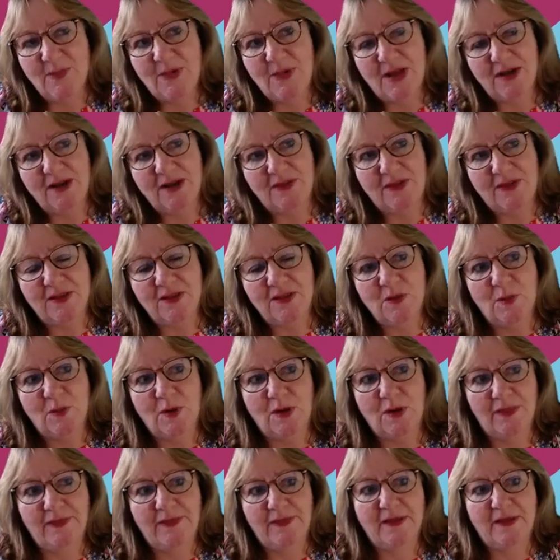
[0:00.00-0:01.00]
And I think the
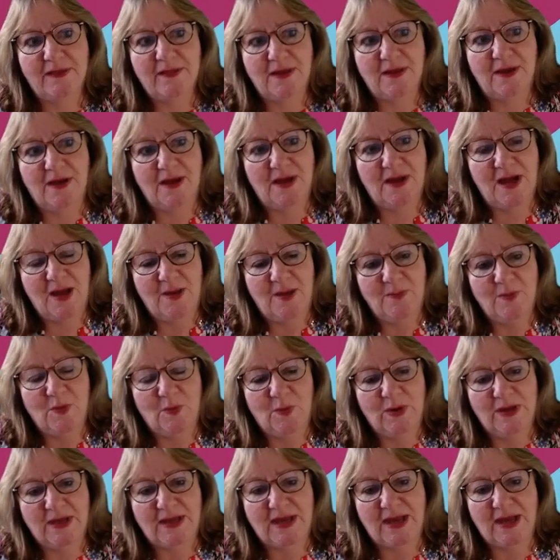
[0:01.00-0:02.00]
one thing that
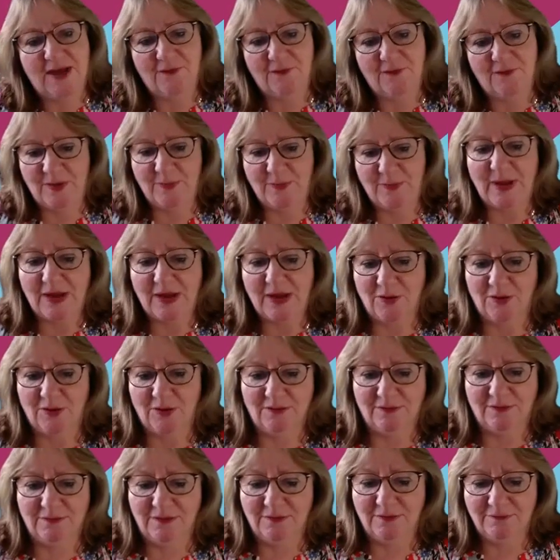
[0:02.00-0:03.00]
we get feedback
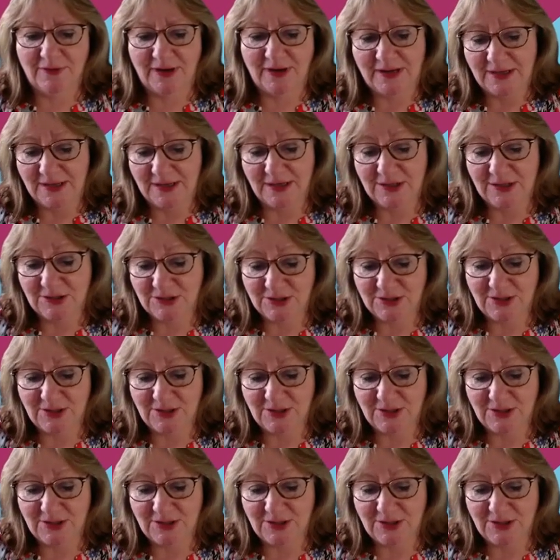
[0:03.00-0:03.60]
on regularly,